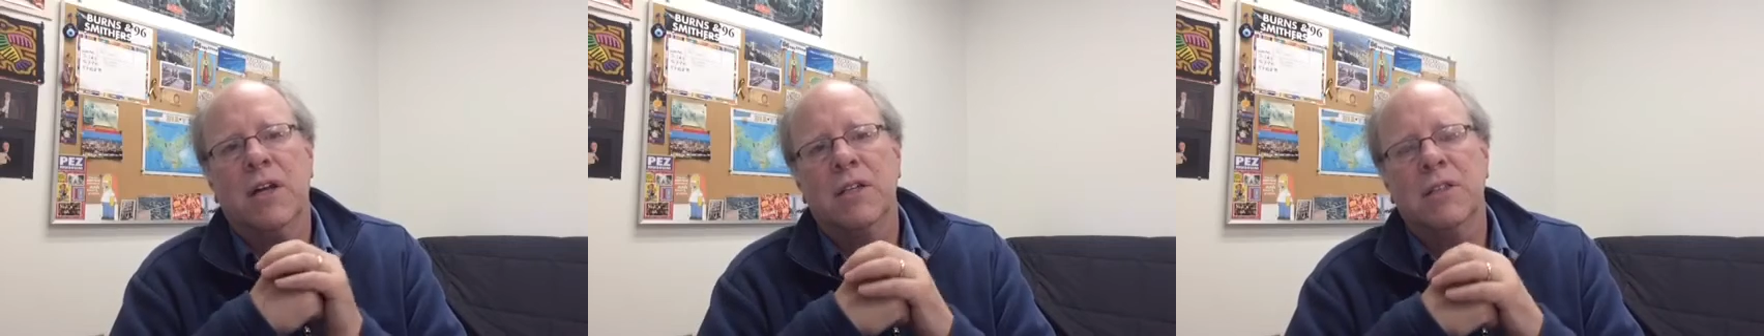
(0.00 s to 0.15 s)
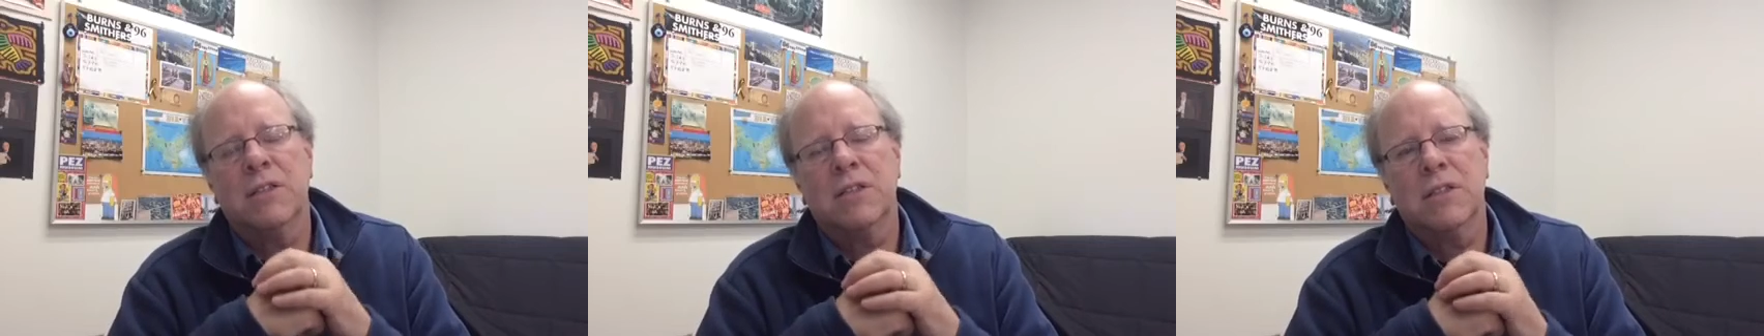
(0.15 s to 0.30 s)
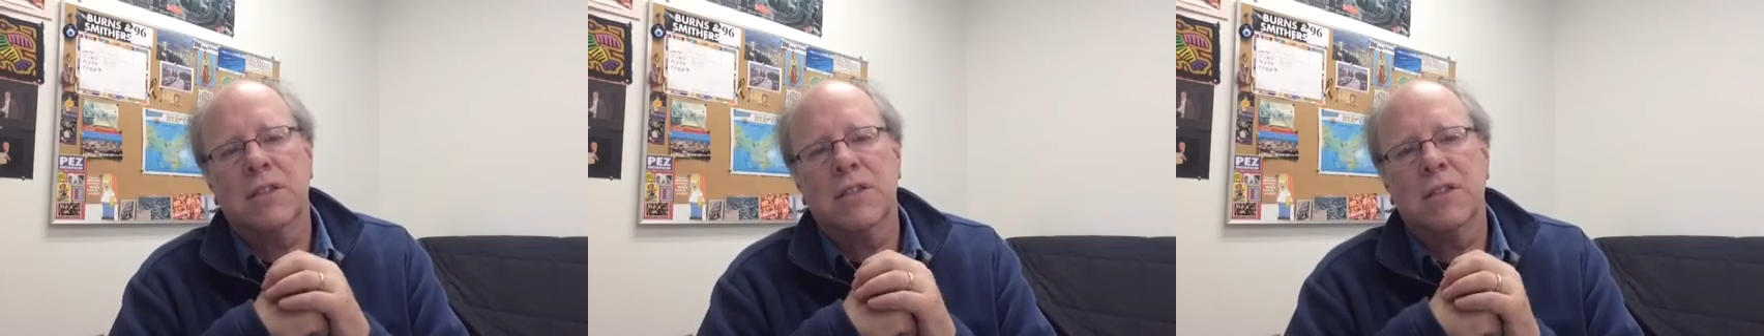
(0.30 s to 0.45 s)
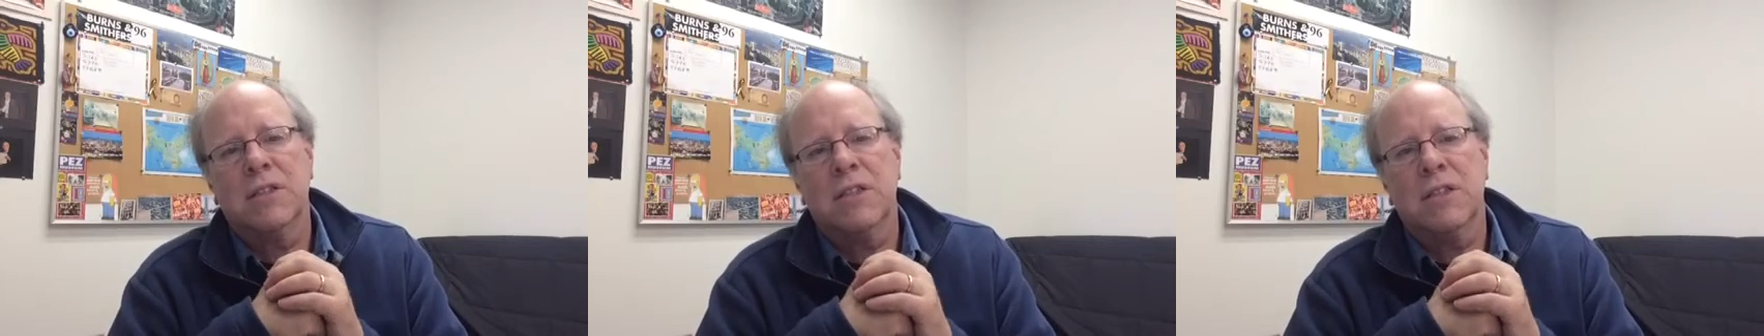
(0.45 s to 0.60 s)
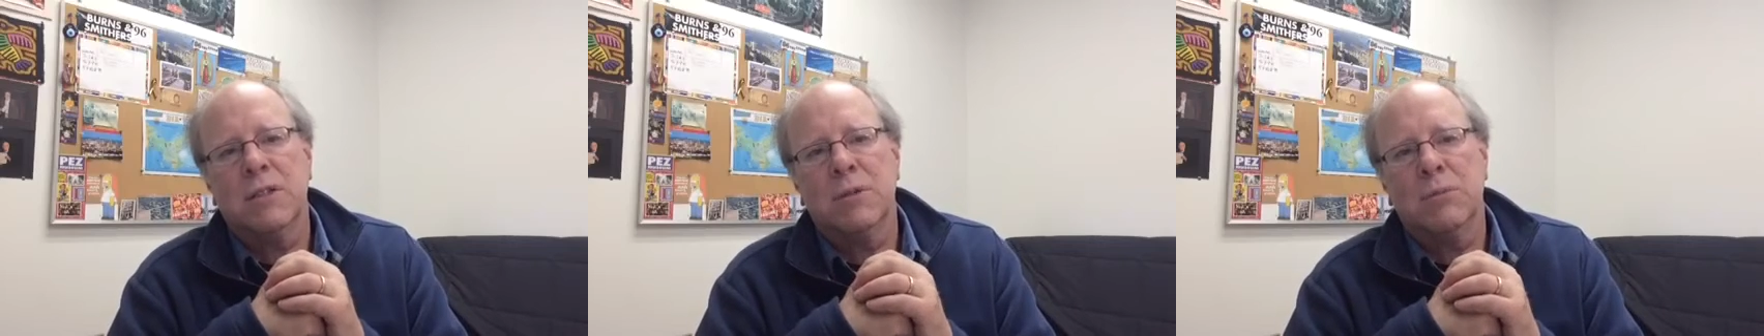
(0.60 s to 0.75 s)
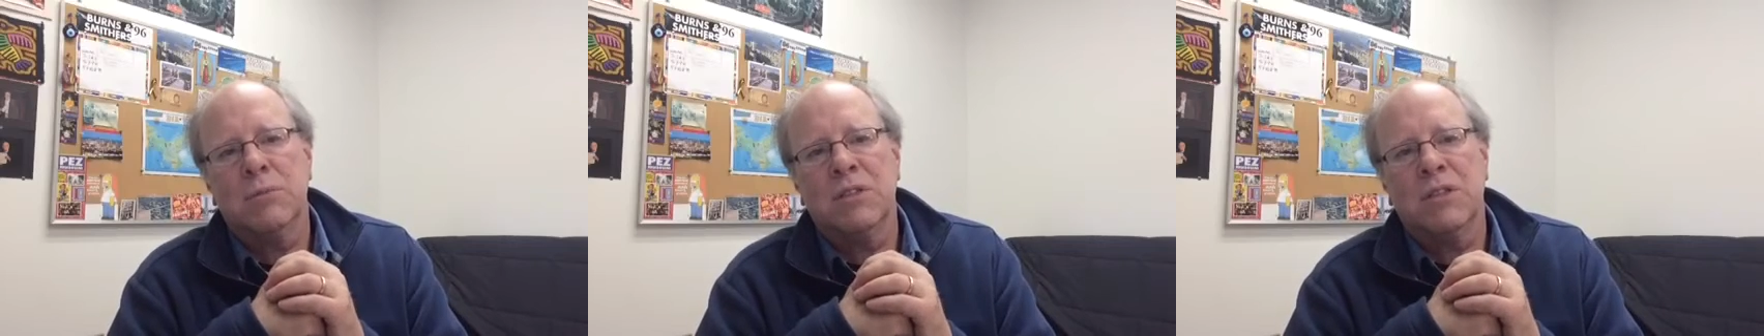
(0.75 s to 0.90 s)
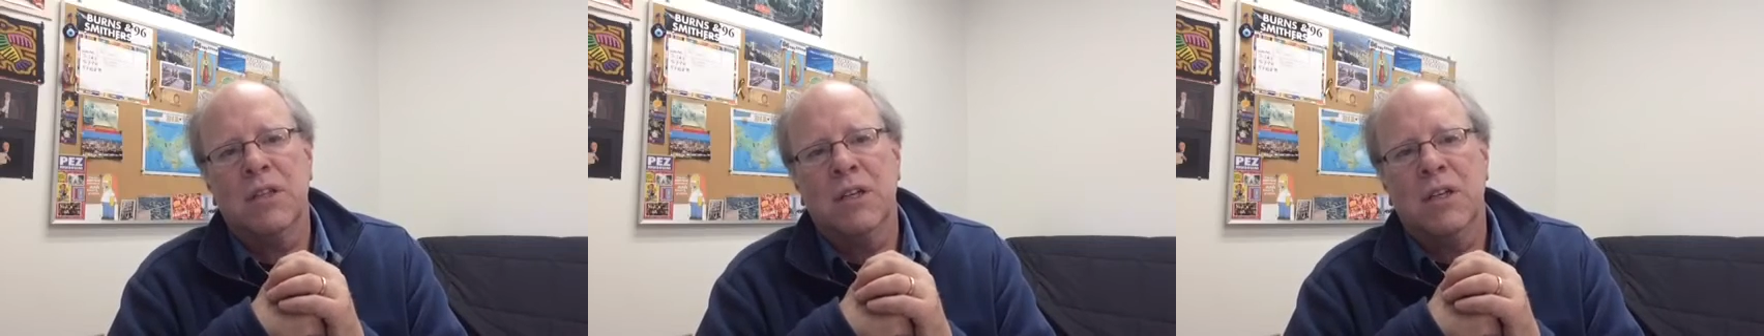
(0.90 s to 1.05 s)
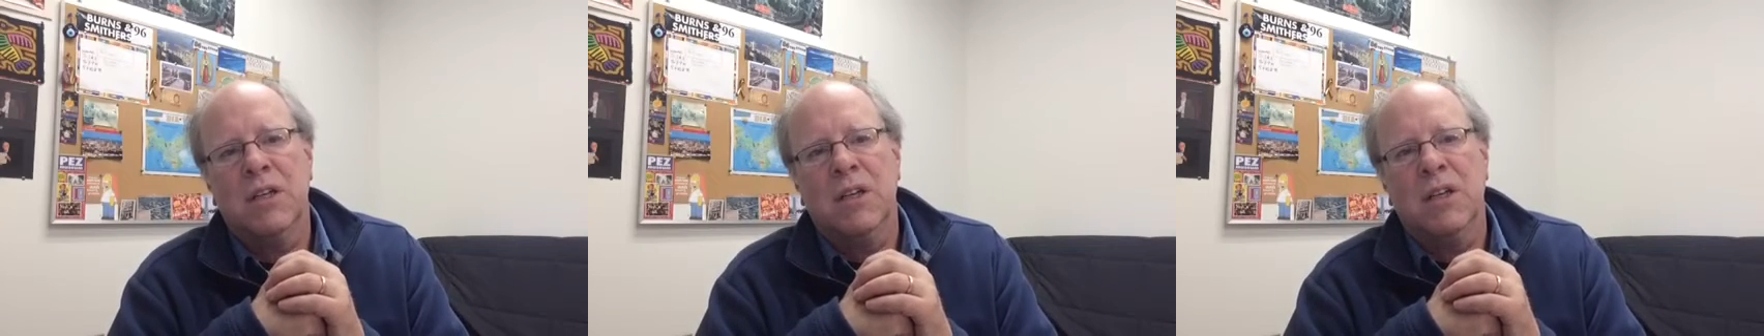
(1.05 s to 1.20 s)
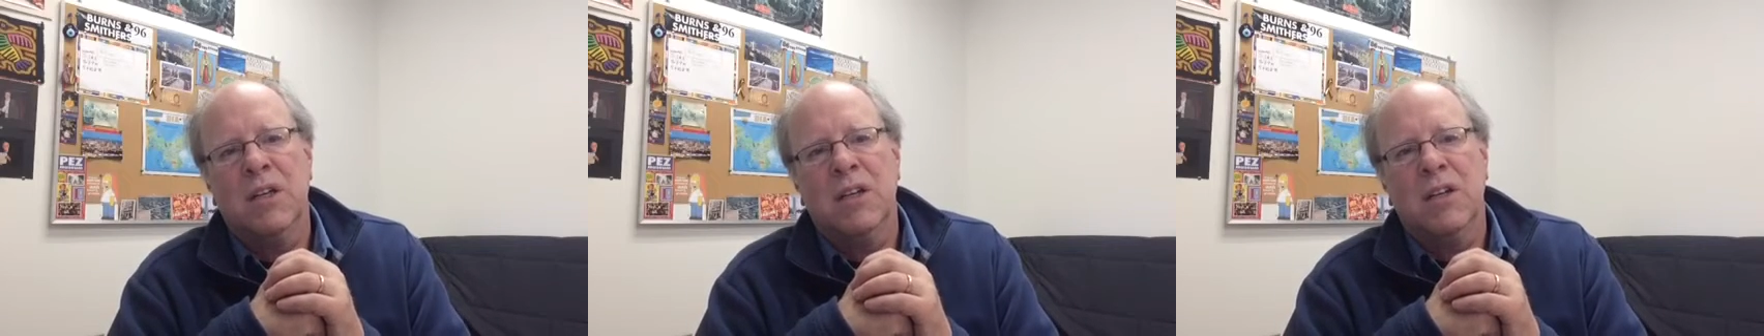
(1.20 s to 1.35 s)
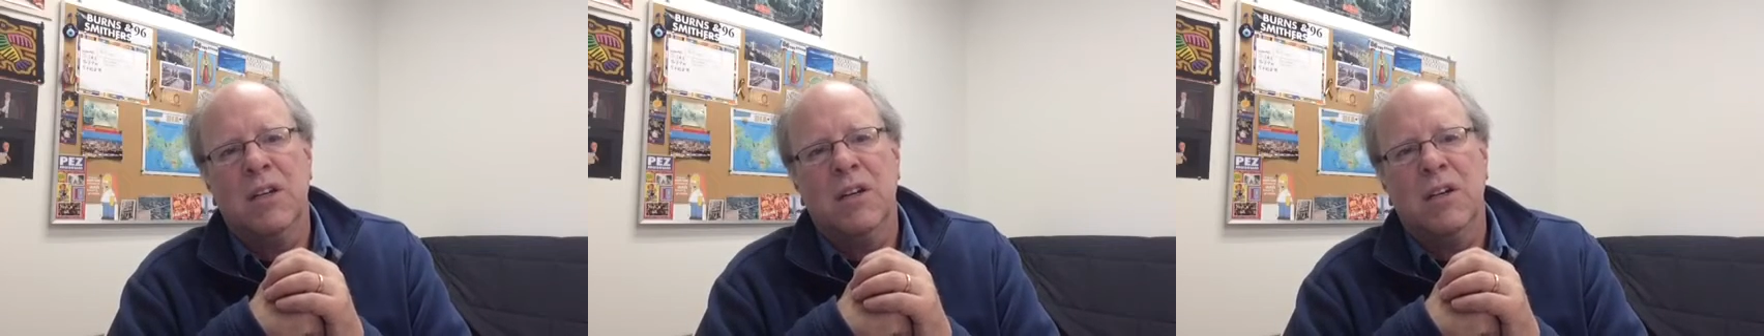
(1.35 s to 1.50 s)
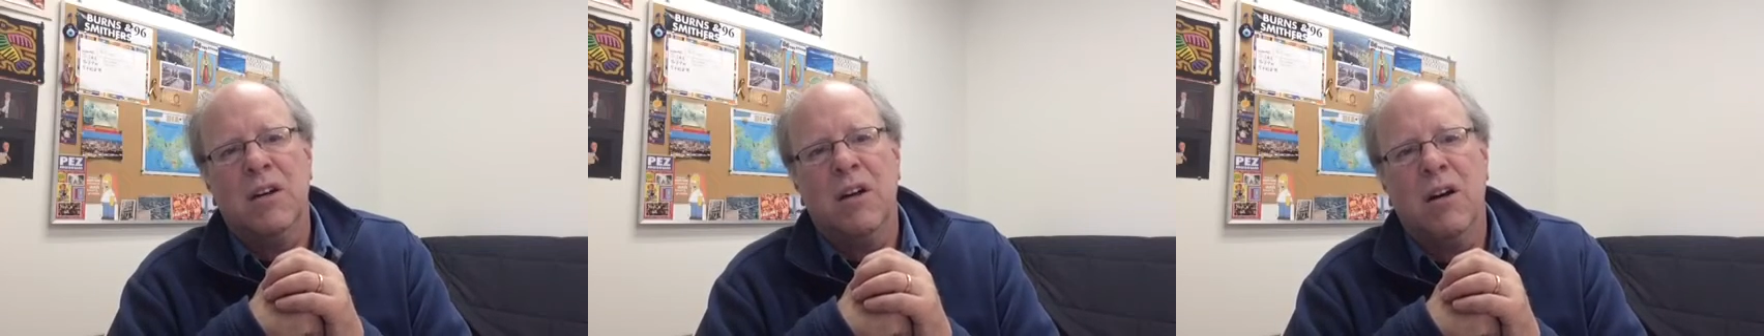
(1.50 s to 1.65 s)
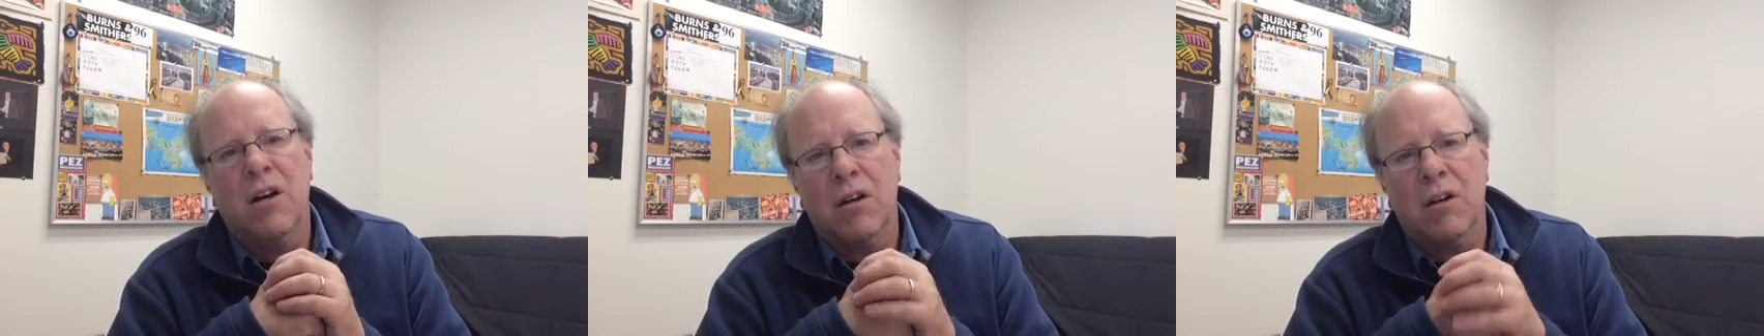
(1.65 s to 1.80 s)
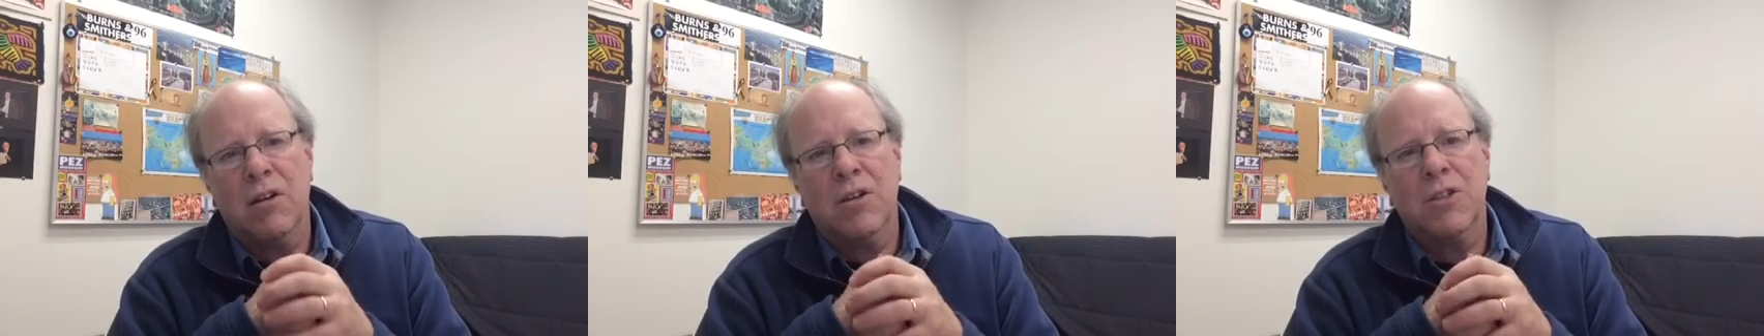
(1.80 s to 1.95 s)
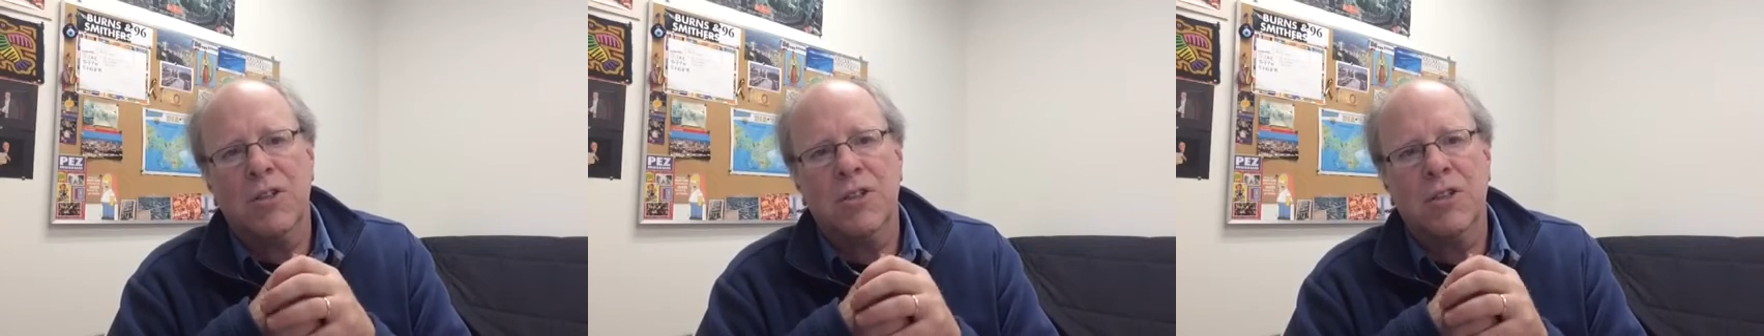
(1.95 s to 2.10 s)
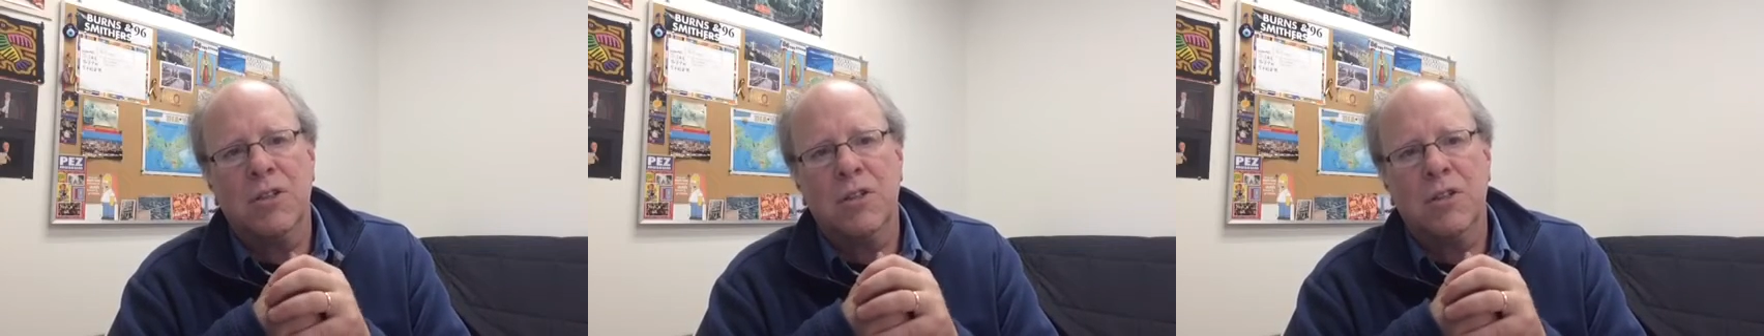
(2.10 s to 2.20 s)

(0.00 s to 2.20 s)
Rand's seems harsh